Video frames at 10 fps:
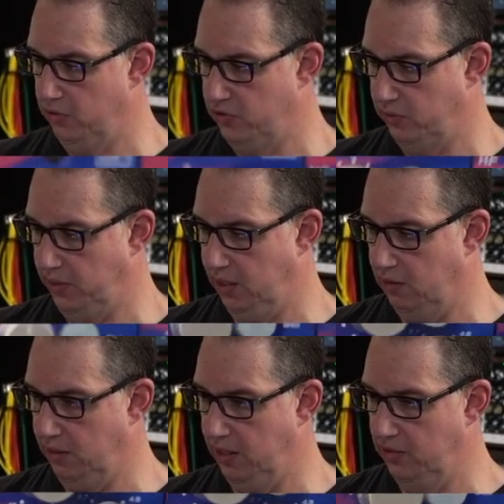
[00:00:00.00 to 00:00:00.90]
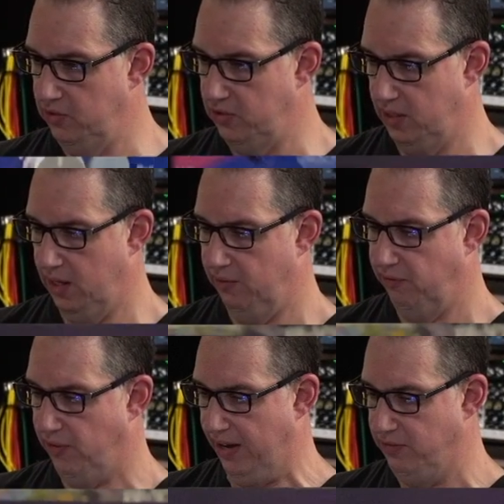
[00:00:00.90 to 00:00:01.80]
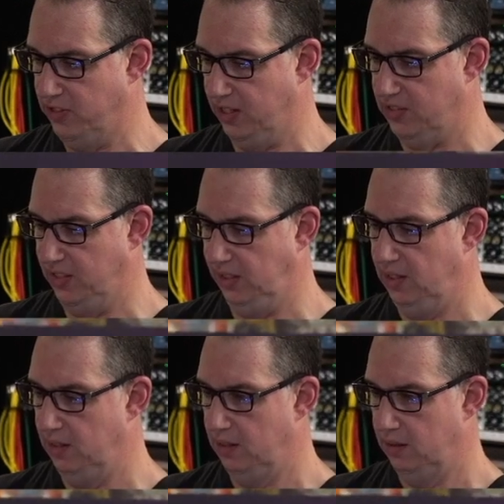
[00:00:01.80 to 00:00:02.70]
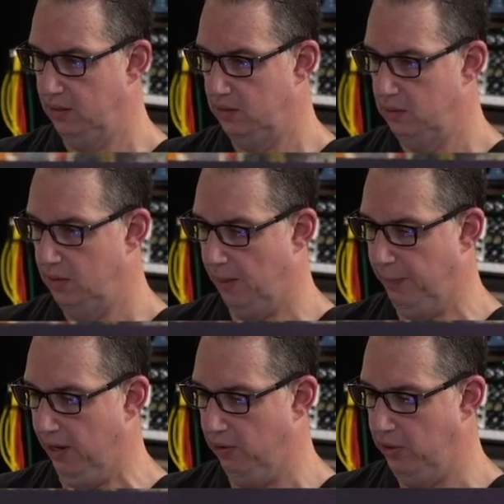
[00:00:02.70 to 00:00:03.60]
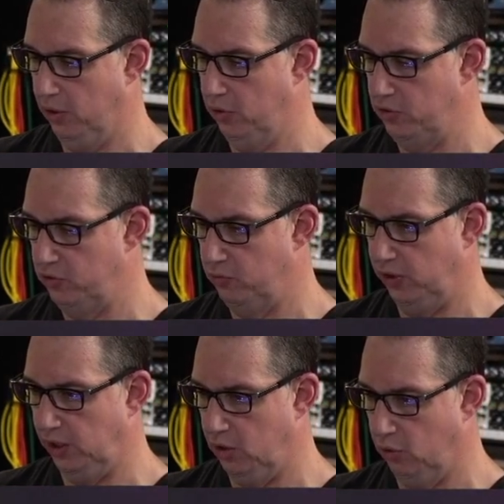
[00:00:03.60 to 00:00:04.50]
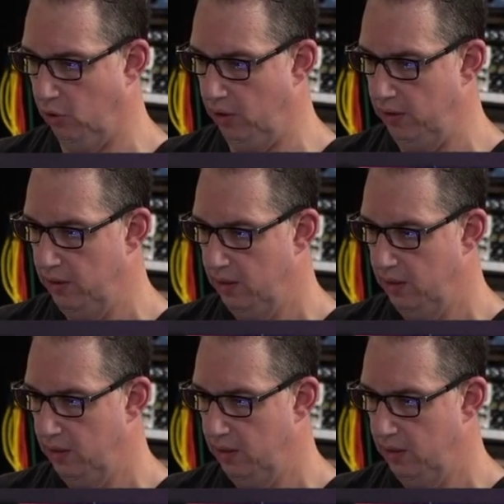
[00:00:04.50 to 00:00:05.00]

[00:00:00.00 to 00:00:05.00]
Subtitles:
So here is the 560. Got a pair of those, really cool.